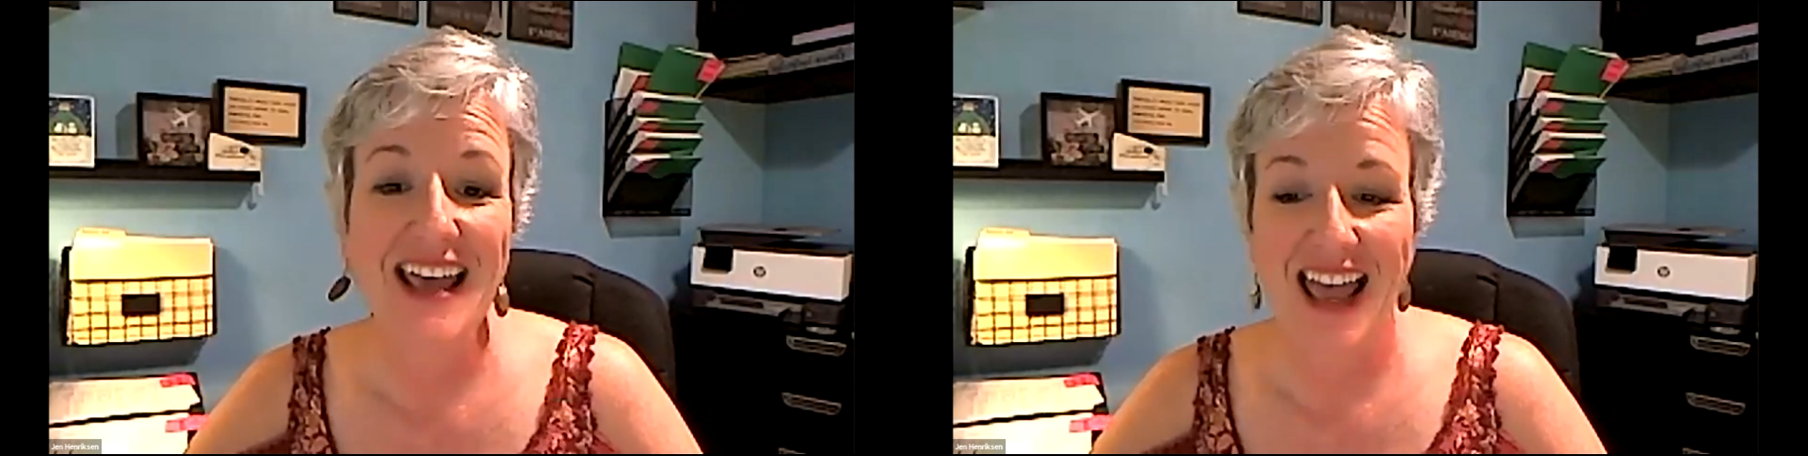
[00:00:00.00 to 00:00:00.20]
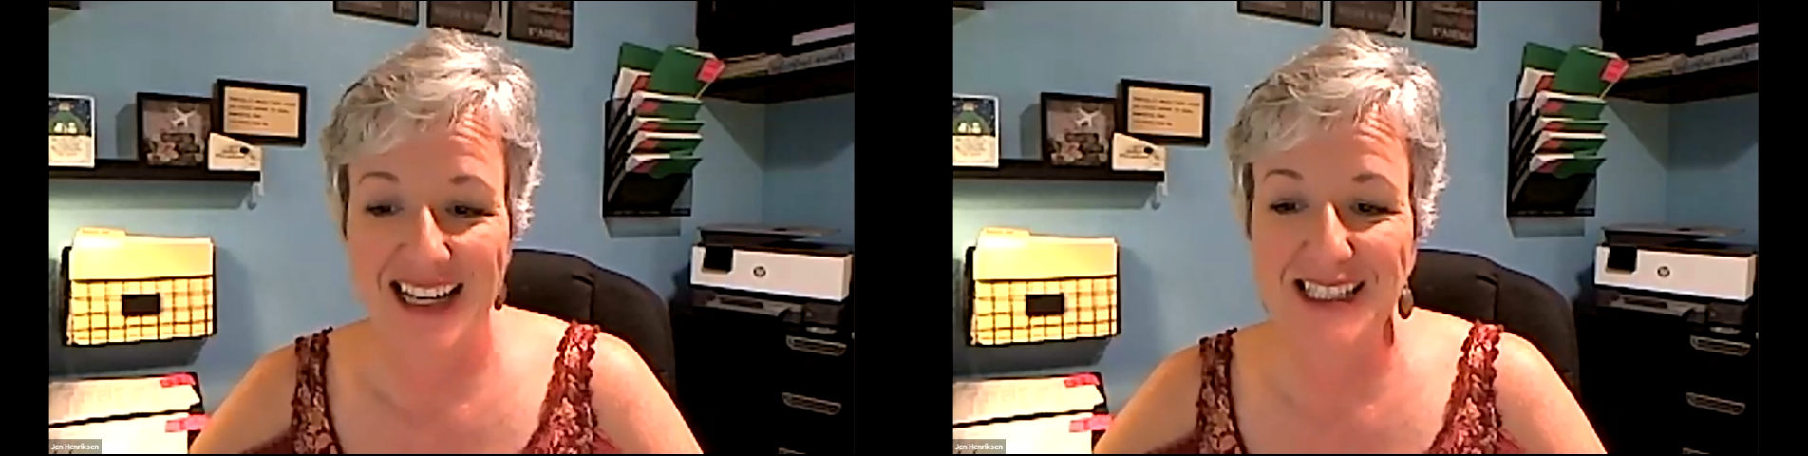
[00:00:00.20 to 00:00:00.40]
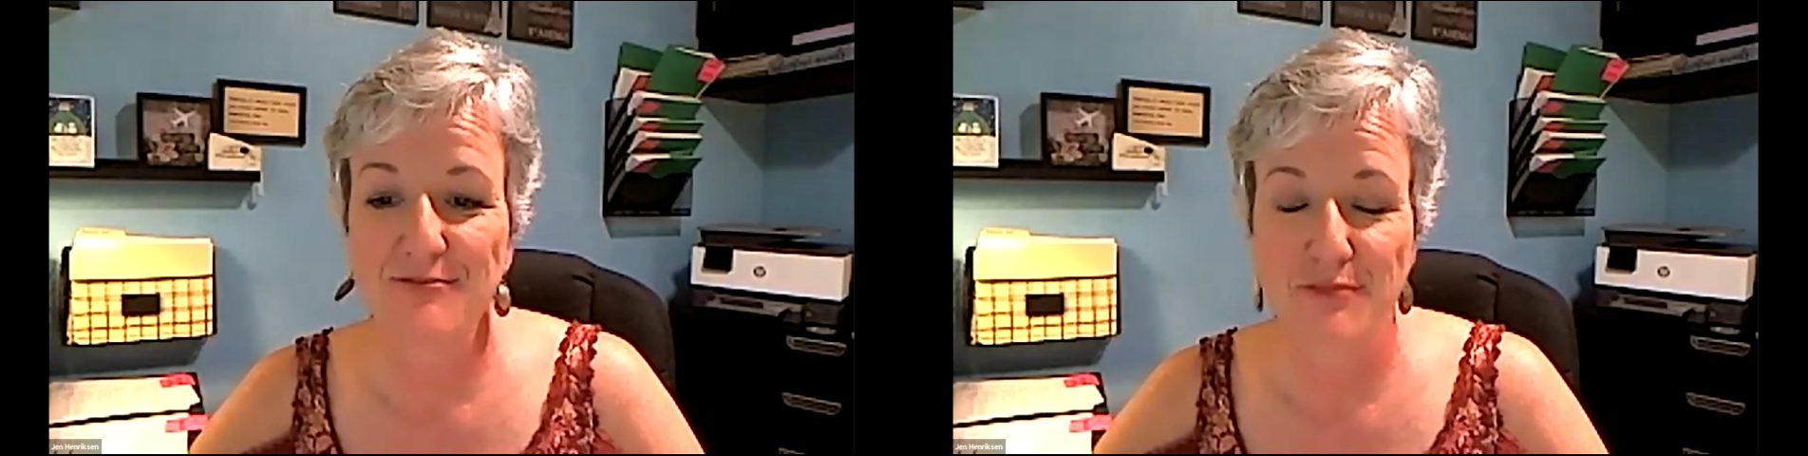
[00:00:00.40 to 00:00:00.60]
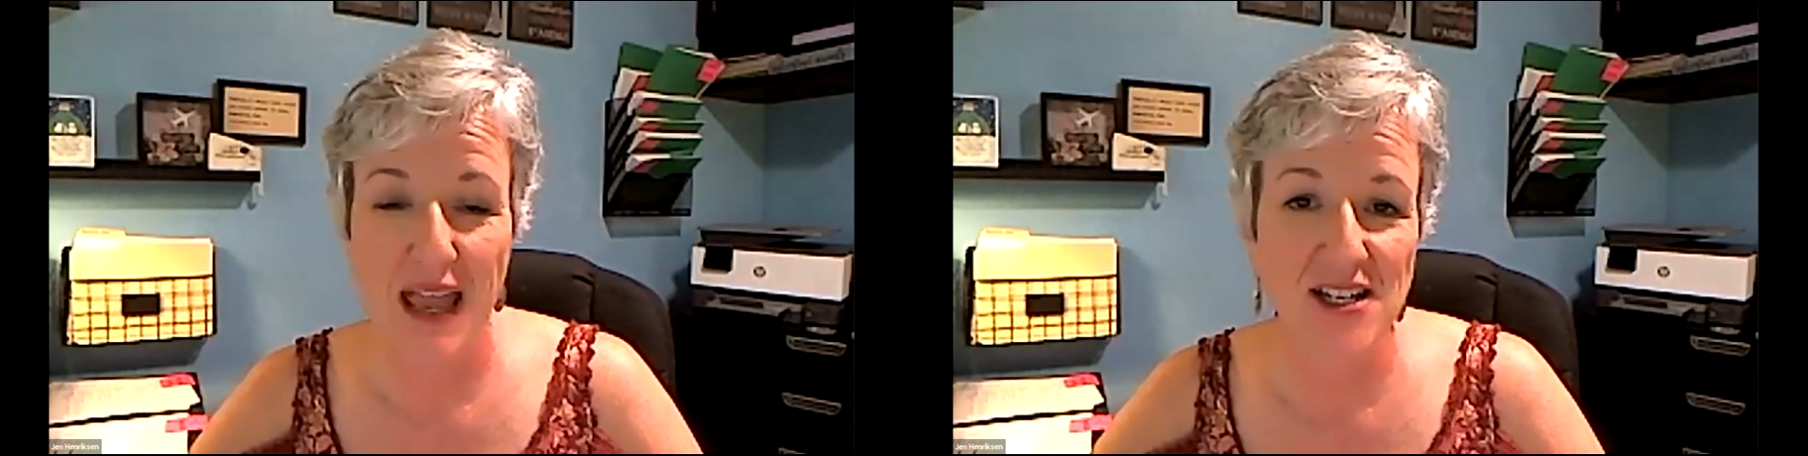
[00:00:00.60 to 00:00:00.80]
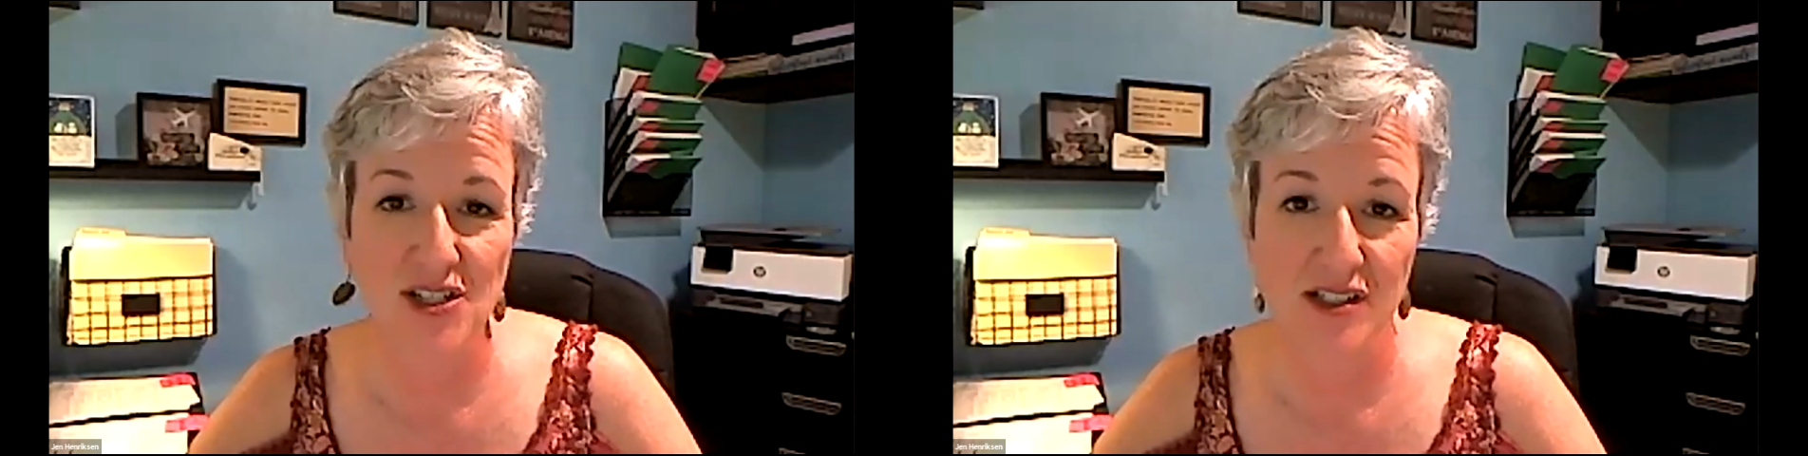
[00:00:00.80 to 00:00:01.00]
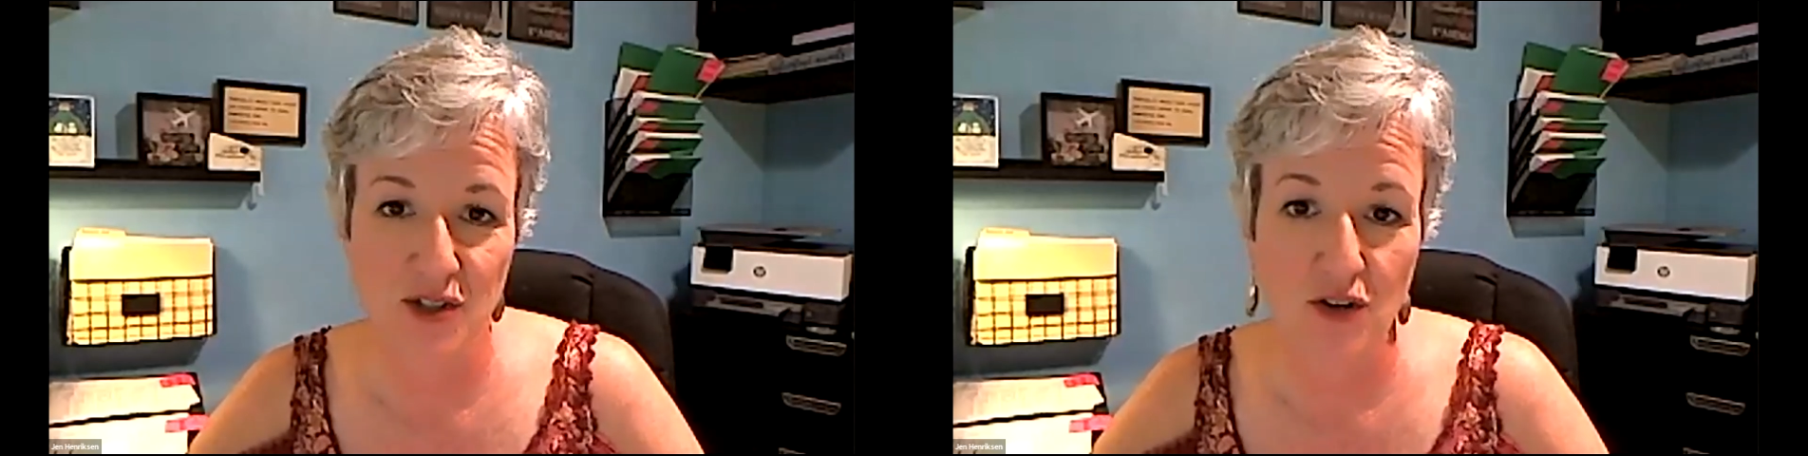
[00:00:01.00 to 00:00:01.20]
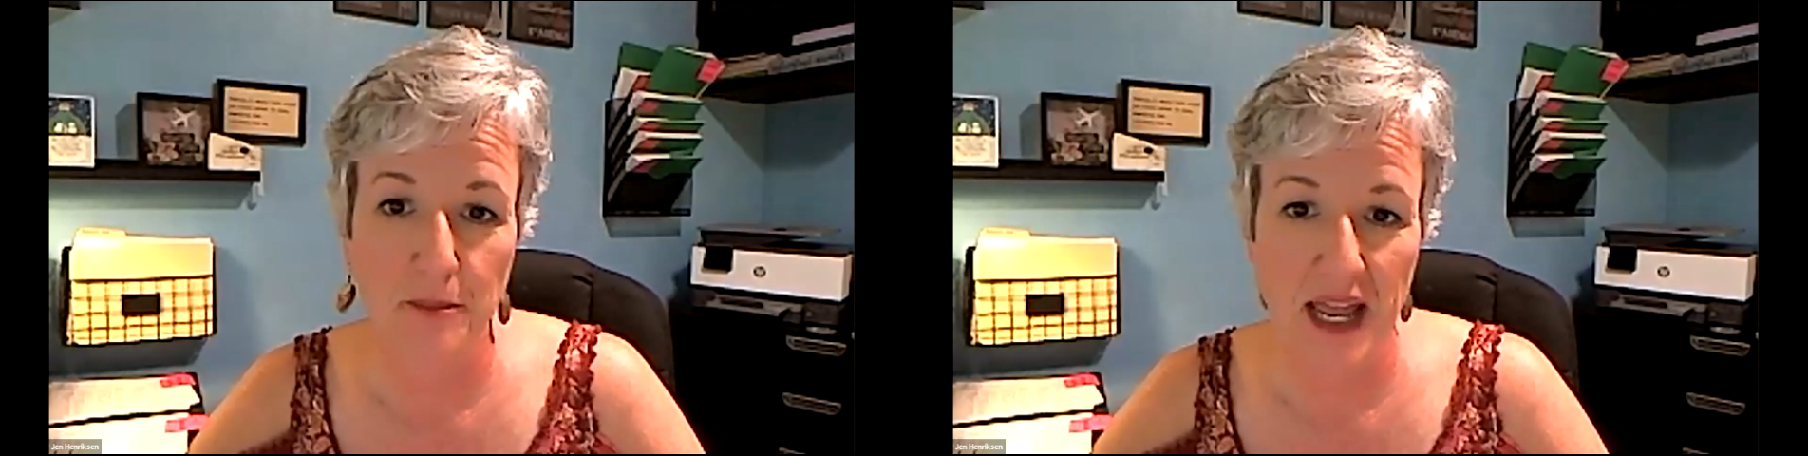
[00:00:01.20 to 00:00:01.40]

as it matches your